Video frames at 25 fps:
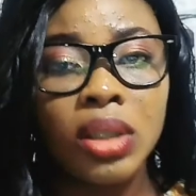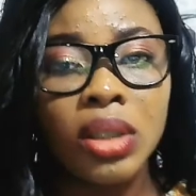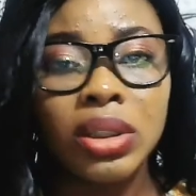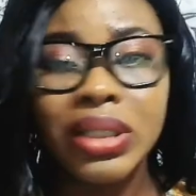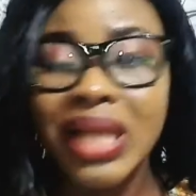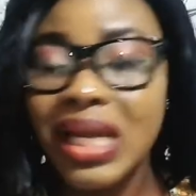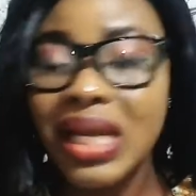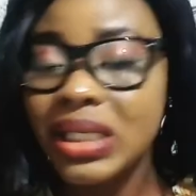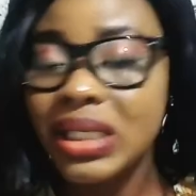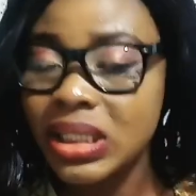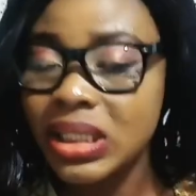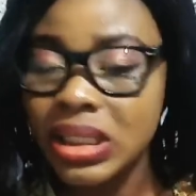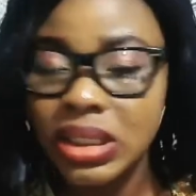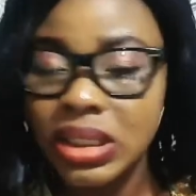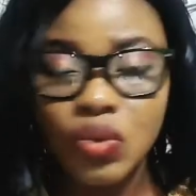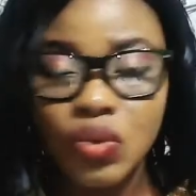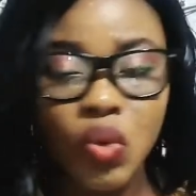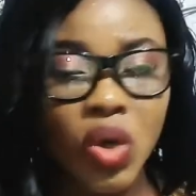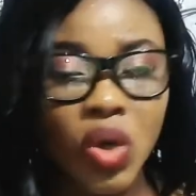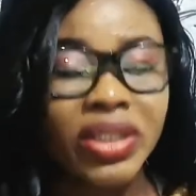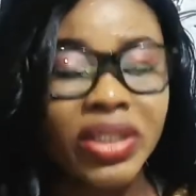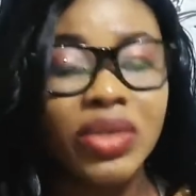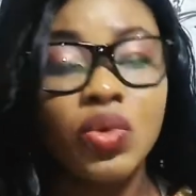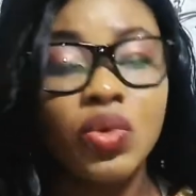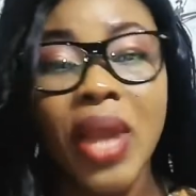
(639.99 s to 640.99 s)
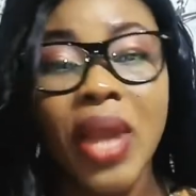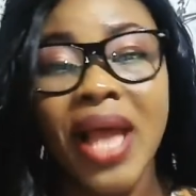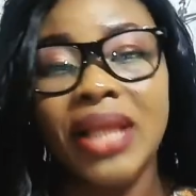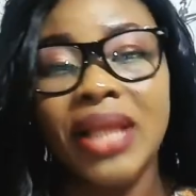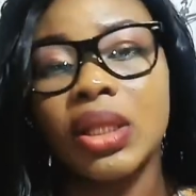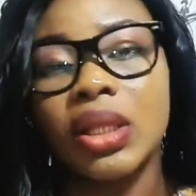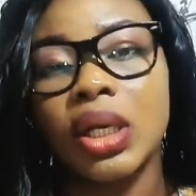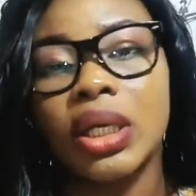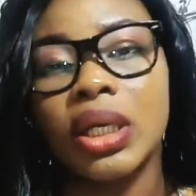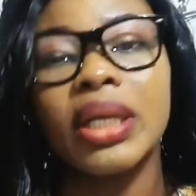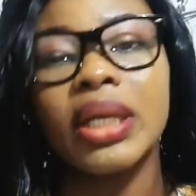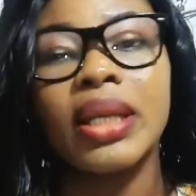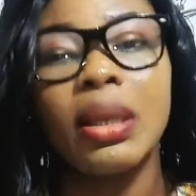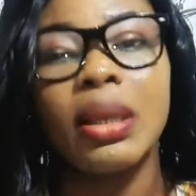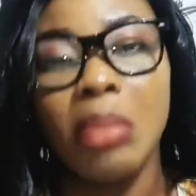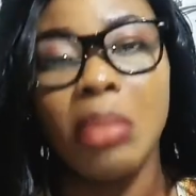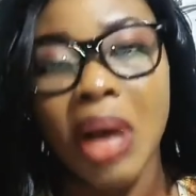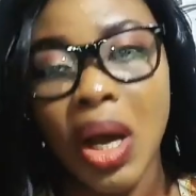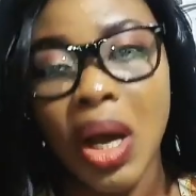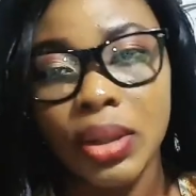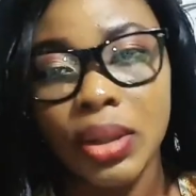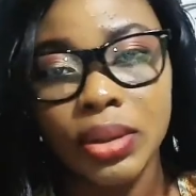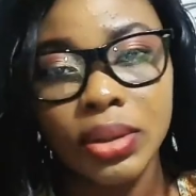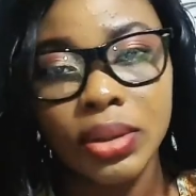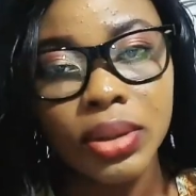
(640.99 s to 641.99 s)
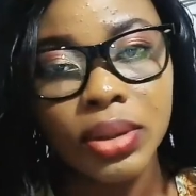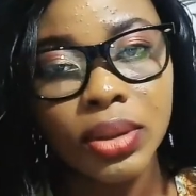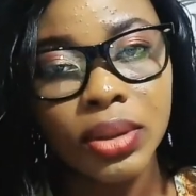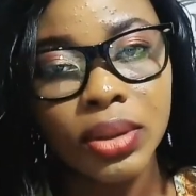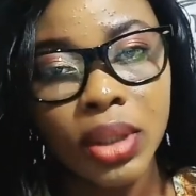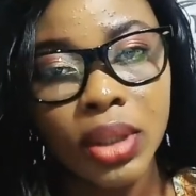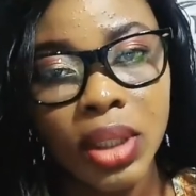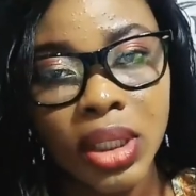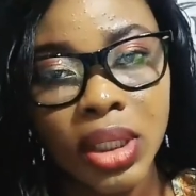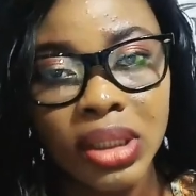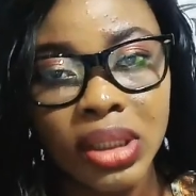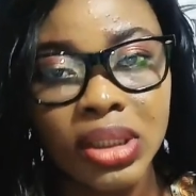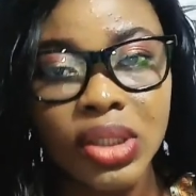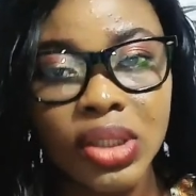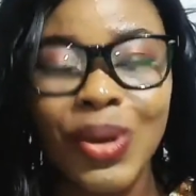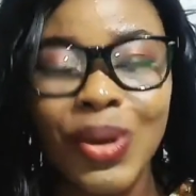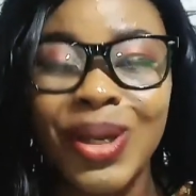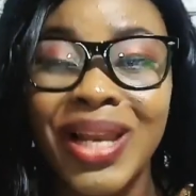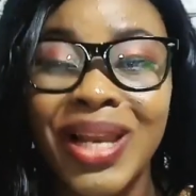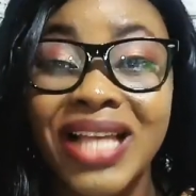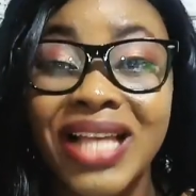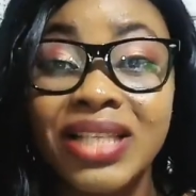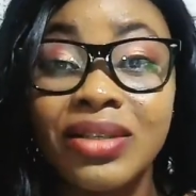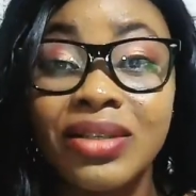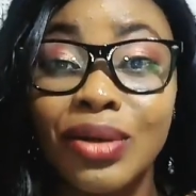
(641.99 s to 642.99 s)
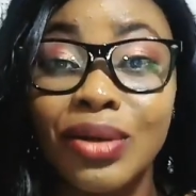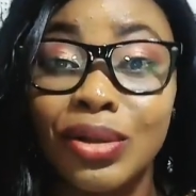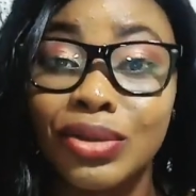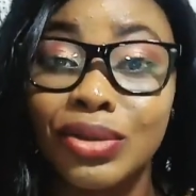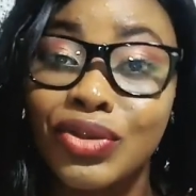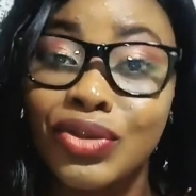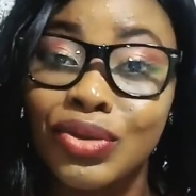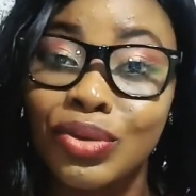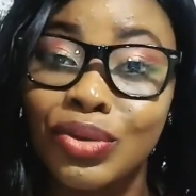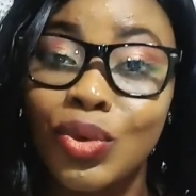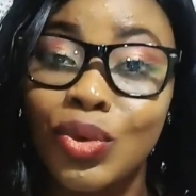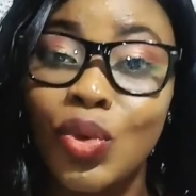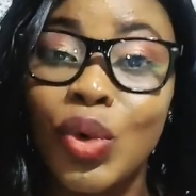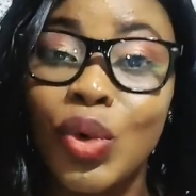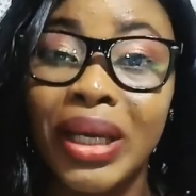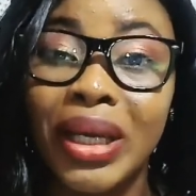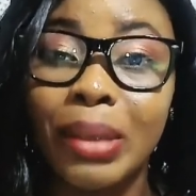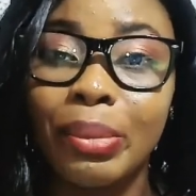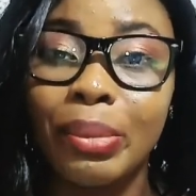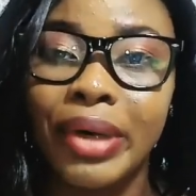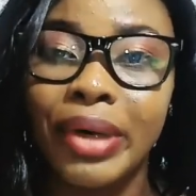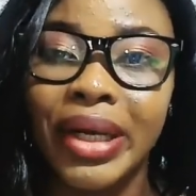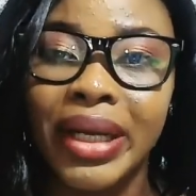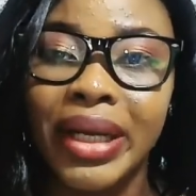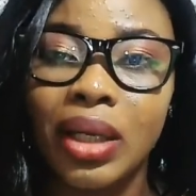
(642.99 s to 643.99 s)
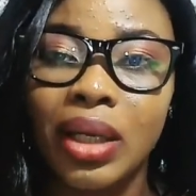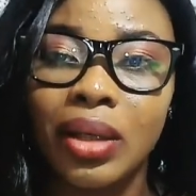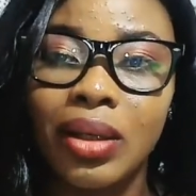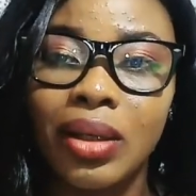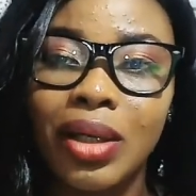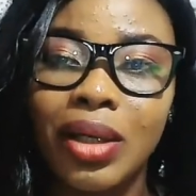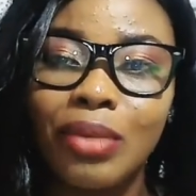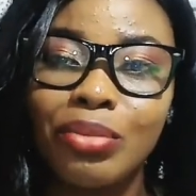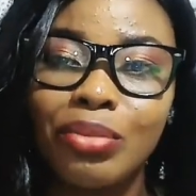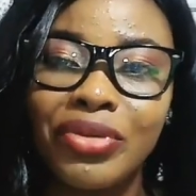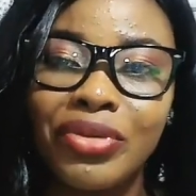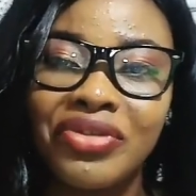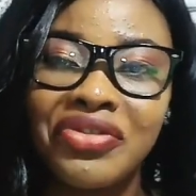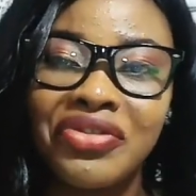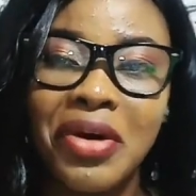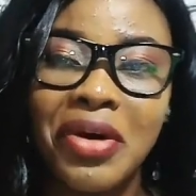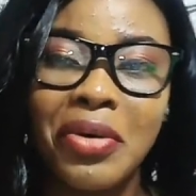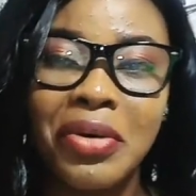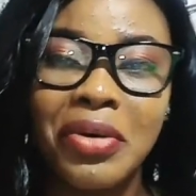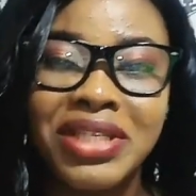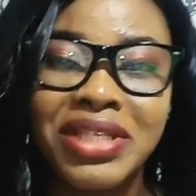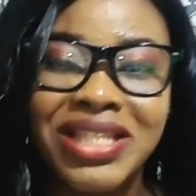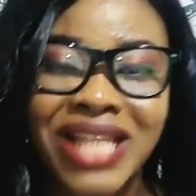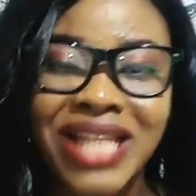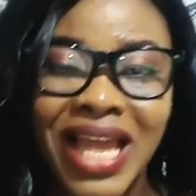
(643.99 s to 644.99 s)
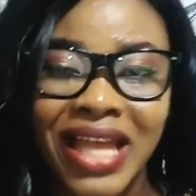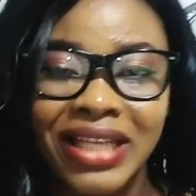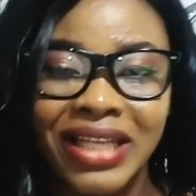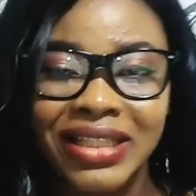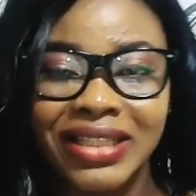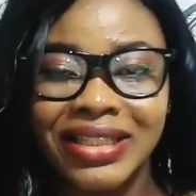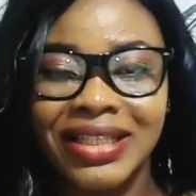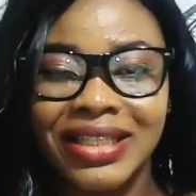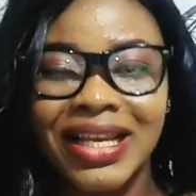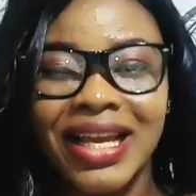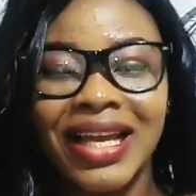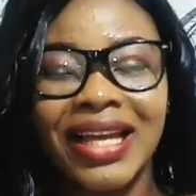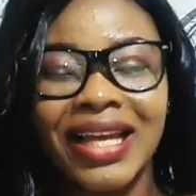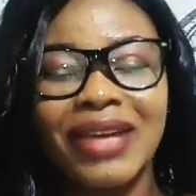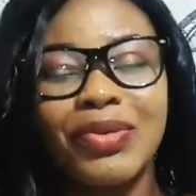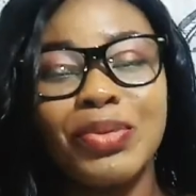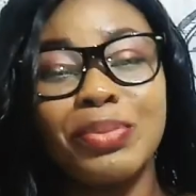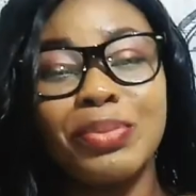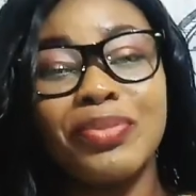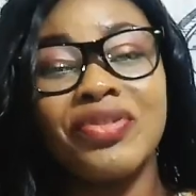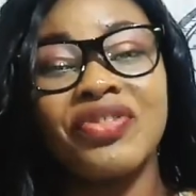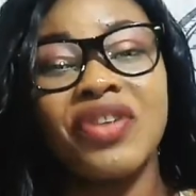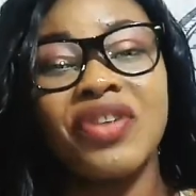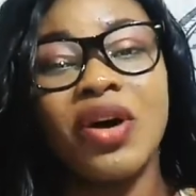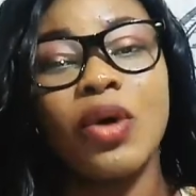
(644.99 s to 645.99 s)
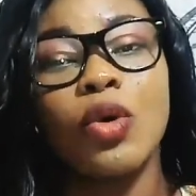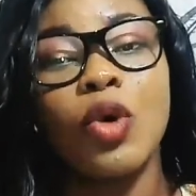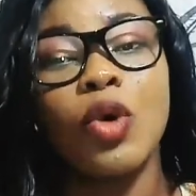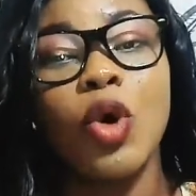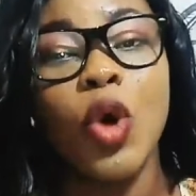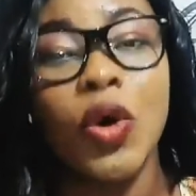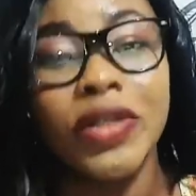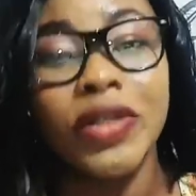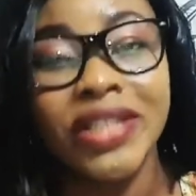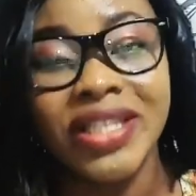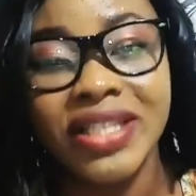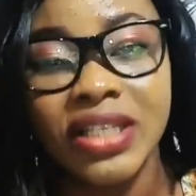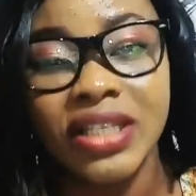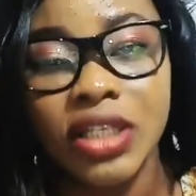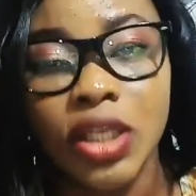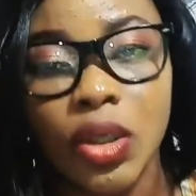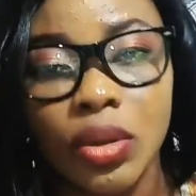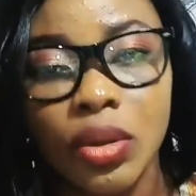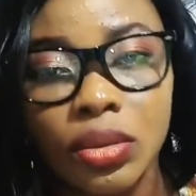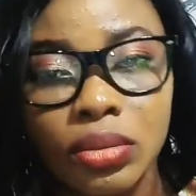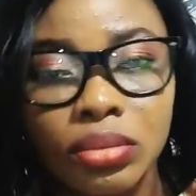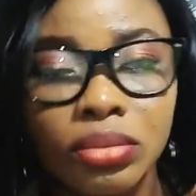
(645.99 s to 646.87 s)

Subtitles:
That is what we are talking about. So let's go to quick break before we start, before we continue.